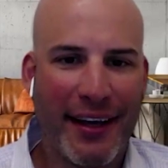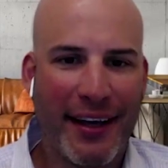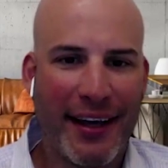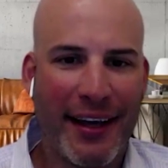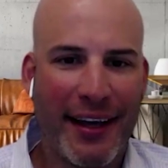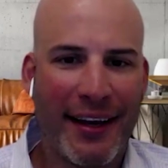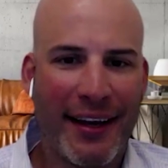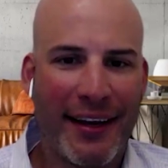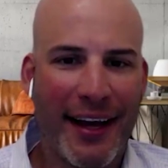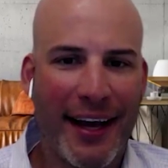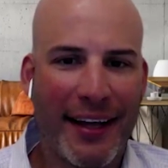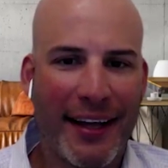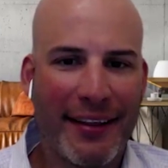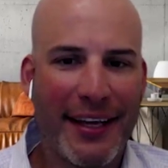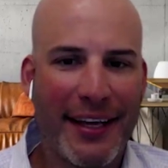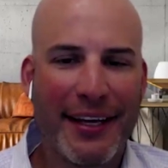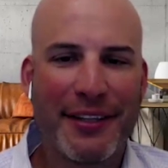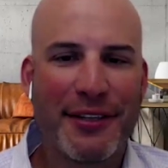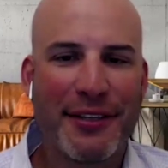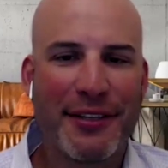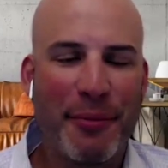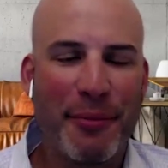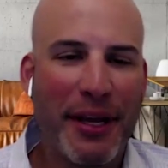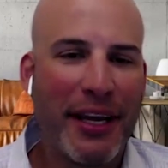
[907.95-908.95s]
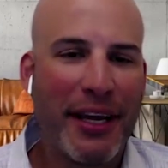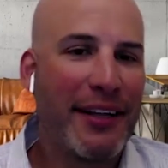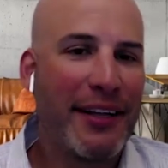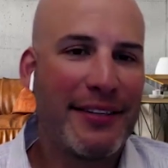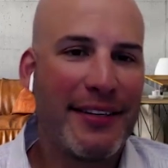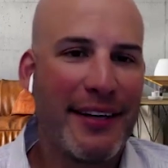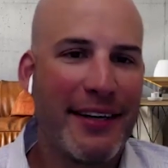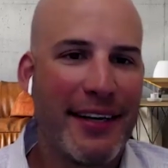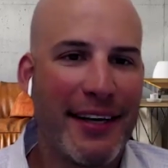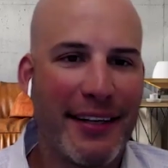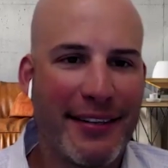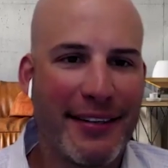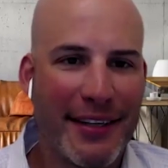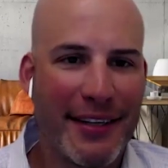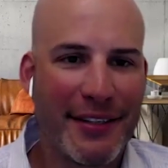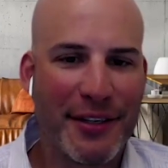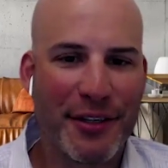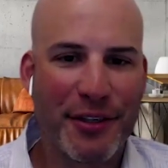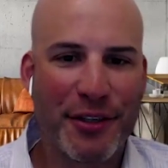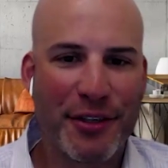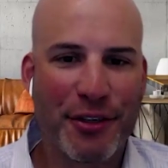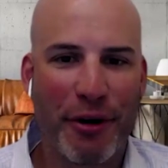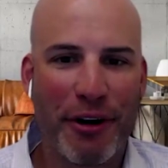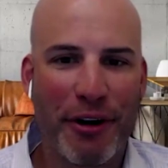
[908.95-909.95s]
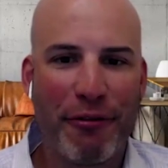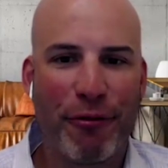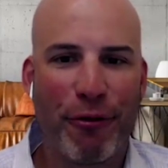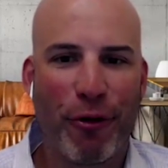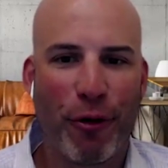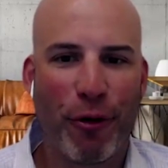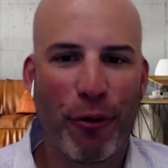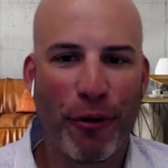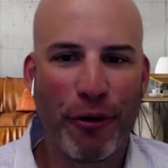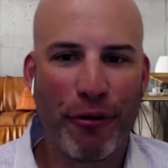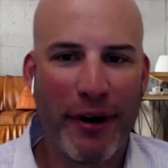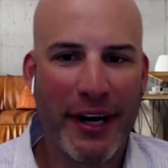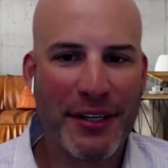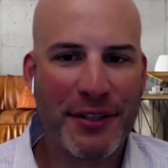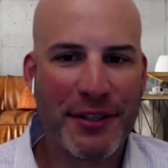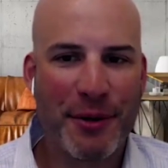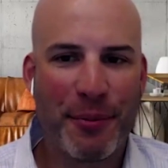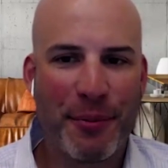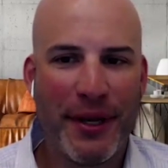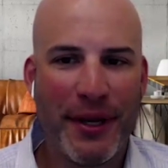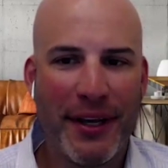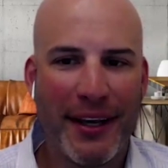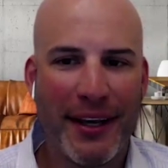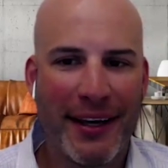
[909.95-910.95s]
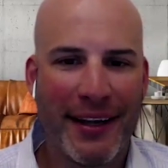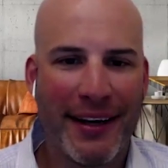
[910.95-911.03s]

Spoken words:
And I think to me, it's a straightforward recipe.